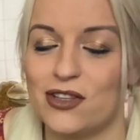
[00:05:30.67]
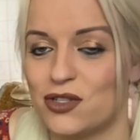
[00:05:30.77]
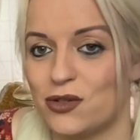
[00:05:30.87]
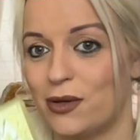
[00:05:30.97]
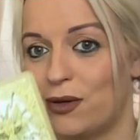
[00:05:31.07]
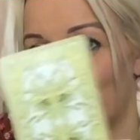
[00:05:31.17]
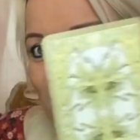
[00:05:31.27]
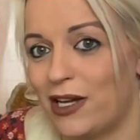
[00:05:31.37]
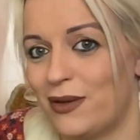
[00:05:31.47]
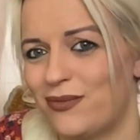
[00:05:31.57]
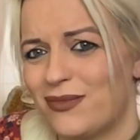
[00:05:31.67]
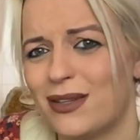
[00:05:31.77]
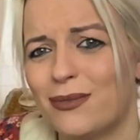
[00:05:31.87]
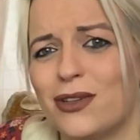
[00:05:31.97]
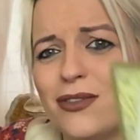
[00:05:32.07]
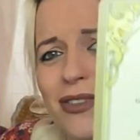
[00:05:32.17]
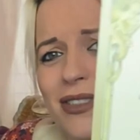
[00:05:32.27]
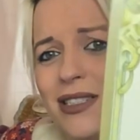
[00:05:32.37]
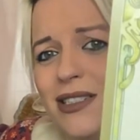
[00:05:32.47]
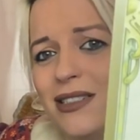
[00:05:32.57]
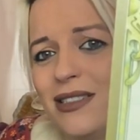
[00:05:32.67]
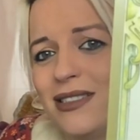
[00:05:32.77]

that's true and right. Beautiful as that.